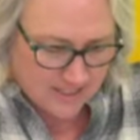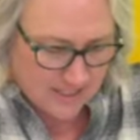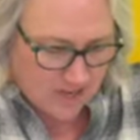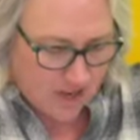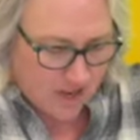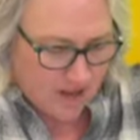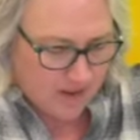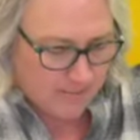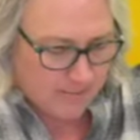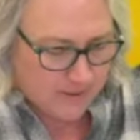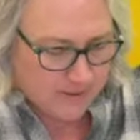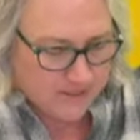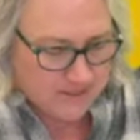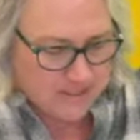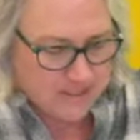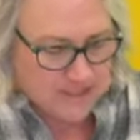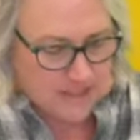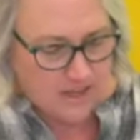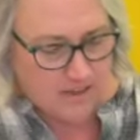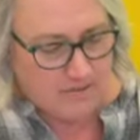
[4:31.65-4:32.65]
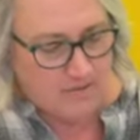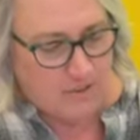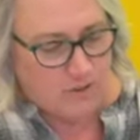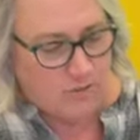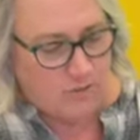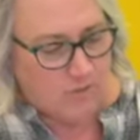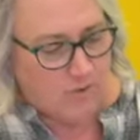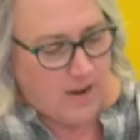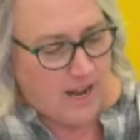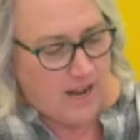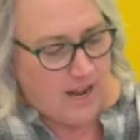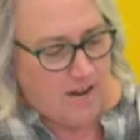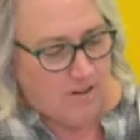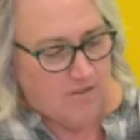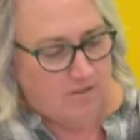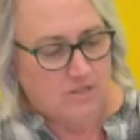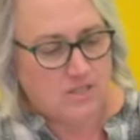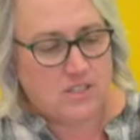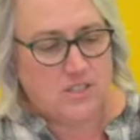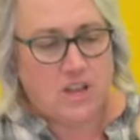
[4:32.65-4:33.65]
top instead of a
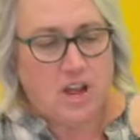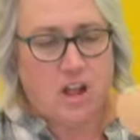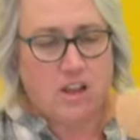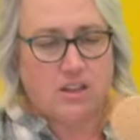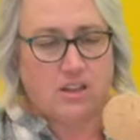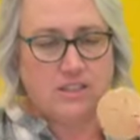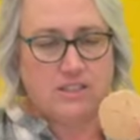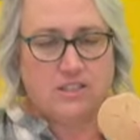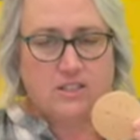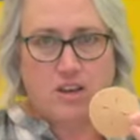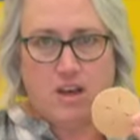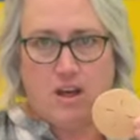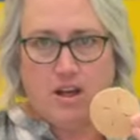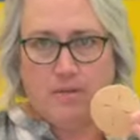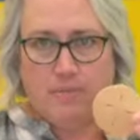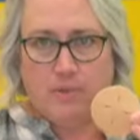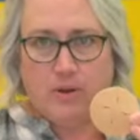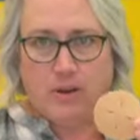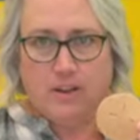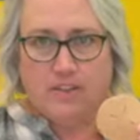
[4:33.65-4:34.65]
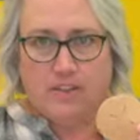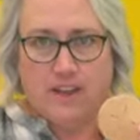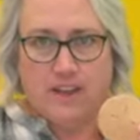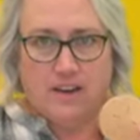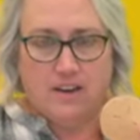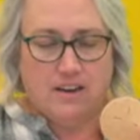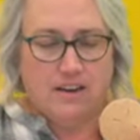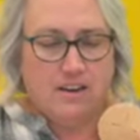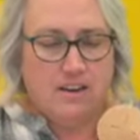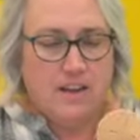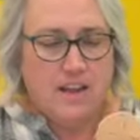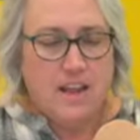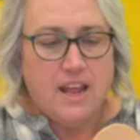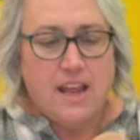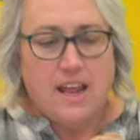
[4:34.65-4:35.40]
round solid top on there.